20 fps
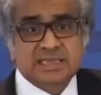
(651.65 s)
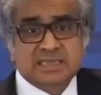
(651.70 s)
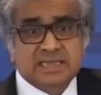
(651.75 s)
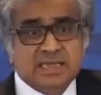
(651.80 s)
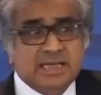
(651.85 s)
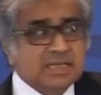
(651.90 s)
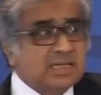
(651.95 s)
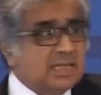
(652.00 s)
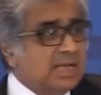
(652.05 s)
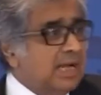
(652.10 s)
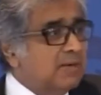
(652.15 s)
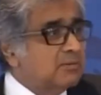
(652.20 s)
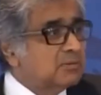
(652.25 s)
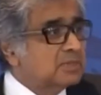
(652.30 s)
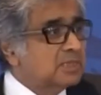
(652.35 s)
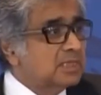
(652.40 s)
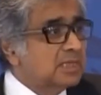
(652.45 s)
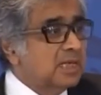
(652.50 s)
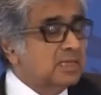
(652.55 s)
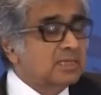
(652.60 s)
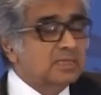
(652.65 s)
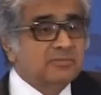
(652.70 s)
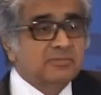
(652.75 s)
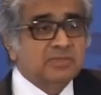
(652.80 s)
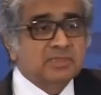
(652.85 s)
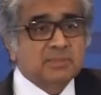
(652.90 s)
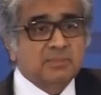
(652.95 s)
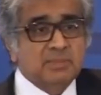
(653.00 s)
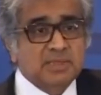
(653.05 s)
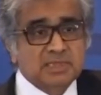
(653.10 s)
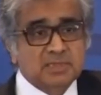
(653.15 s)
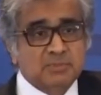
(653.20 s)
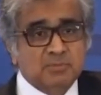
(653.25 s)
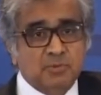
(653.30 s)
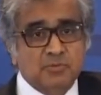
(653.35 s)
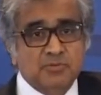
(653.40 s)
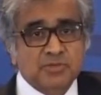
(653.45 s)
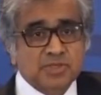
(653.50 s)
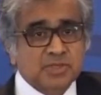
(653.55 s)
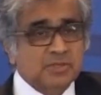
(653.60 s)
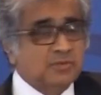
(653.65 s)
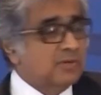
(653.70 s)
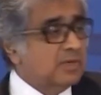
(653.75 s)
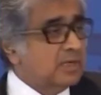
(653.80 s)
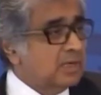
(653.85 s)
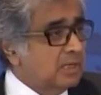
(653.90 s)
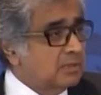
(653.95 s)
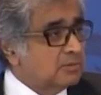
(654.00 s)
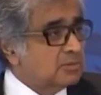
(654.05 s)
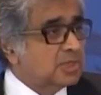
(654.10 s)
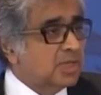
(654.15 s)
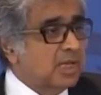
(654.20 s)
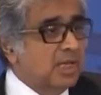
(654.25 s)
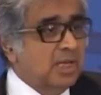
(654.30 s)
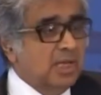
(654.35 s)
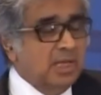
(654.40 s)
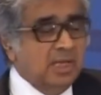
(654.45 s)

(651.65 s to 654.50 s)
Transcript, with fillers: Incidentally, I was in London when the budget provisions were announced.